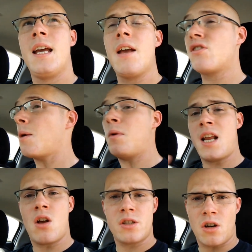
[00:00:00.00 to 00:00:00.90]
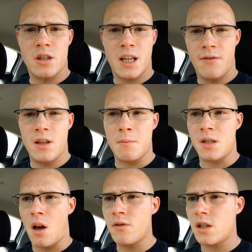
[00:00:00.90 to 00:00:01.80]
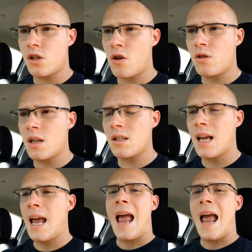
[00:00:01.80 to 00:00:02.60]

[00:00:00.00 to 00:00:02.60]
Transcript: If somebody else starts giving themselves excuses,